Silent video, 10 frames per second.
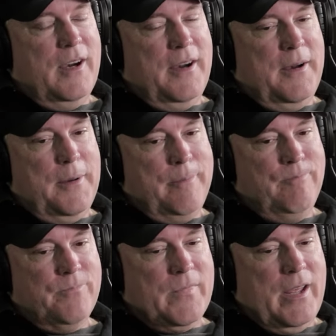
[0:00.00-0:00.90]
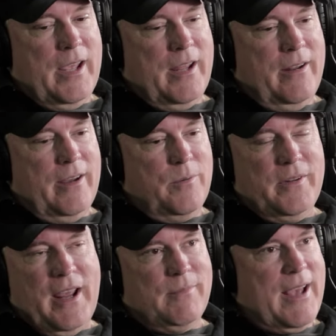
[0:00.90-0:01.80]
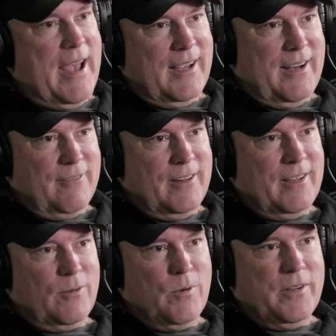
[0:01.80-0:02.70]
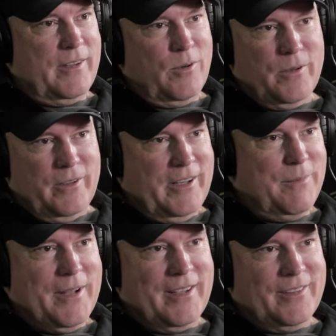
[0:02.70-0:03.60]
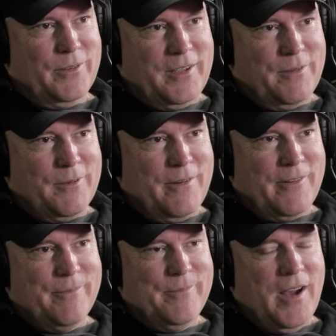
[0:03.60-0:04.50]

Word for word: and with name tag and everything. Once they order the name tags, those take forever.